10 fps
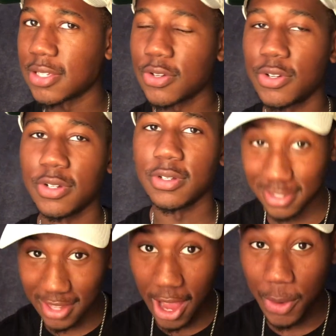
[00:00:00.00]
that's cool.
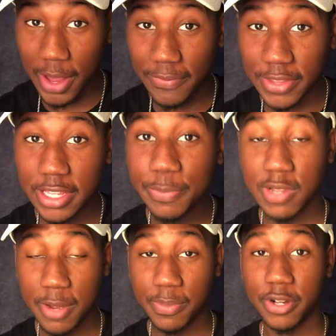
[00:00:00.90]
Now, if this
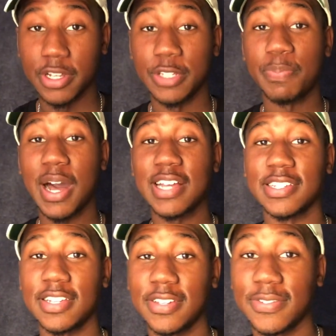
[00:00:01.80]
number is
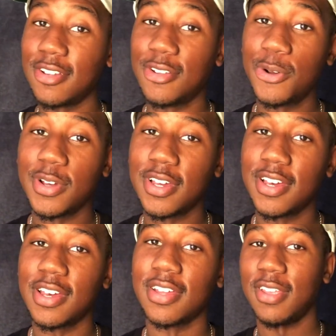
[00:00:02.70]
positive, you're doing
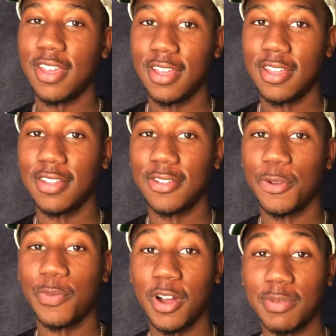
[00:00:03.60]
good and
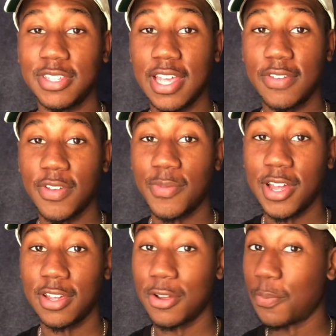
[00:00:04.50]
you're probably saving
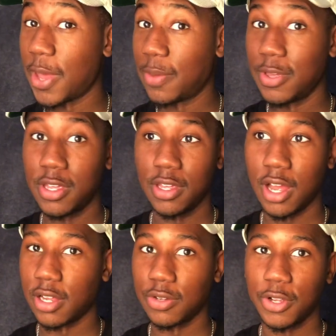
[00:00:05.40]
money, or maybe,
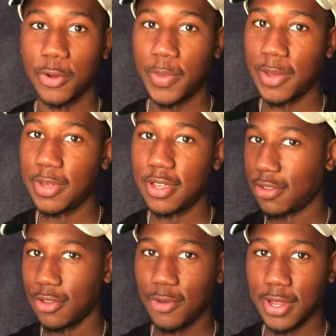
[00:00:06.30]
I don't know, maybe
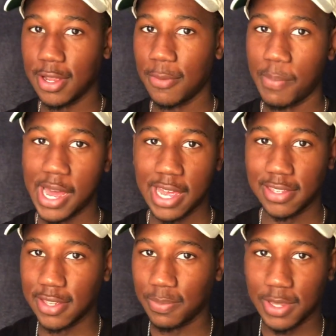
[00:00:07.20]
you end up buying
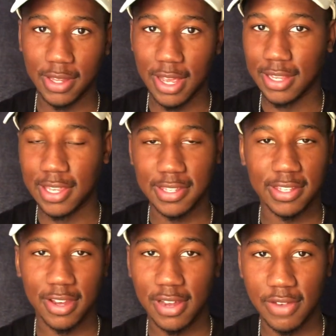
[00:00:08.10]
something
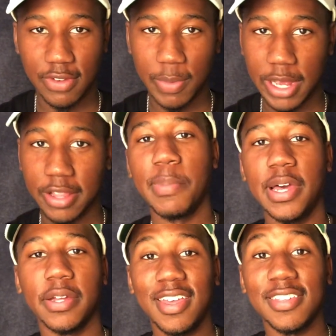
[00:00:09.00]
unnecessary every month.
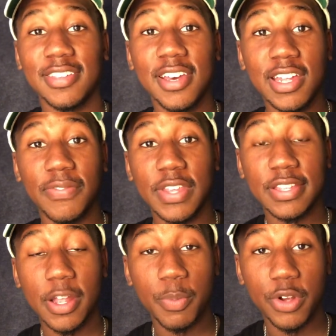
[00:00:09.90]
But it's good if
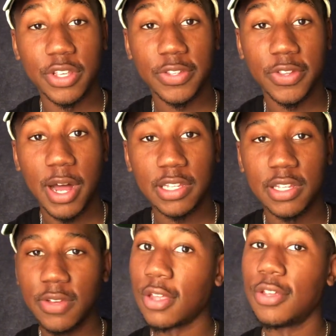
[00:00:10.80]
this number is
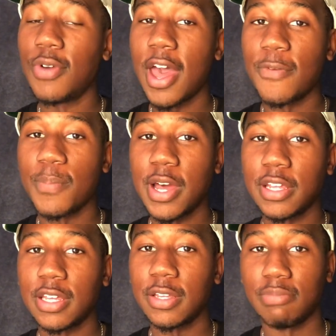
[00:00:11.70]
positive, you have
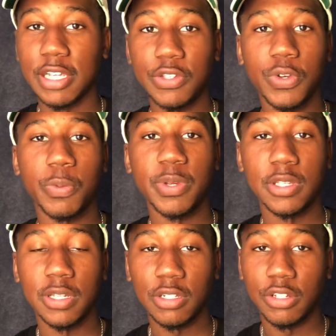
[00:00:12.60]
money that you could
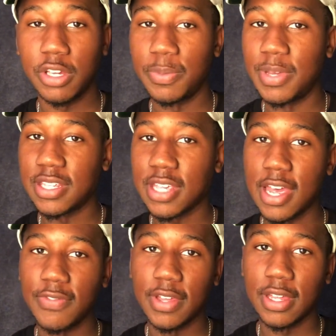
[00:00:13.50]
potentially be
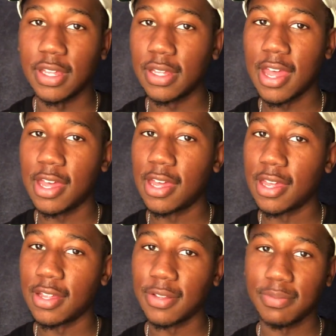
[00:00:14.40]
saving
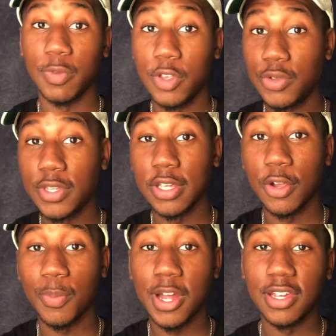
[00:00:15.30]
and using
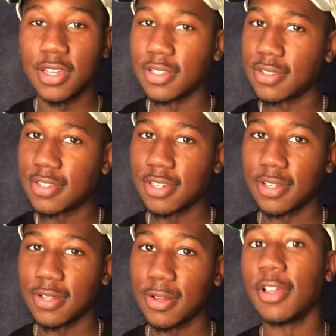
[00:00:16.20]
your money
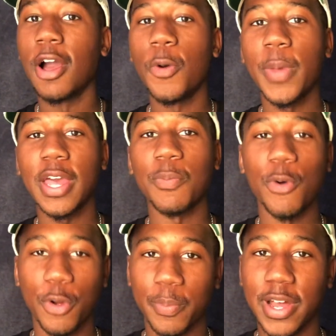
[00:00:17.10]
to go make
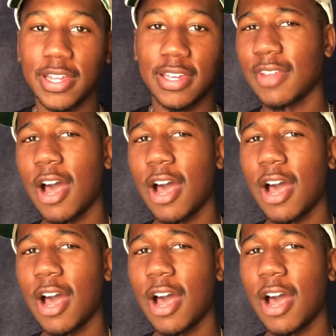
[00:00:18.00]
more money.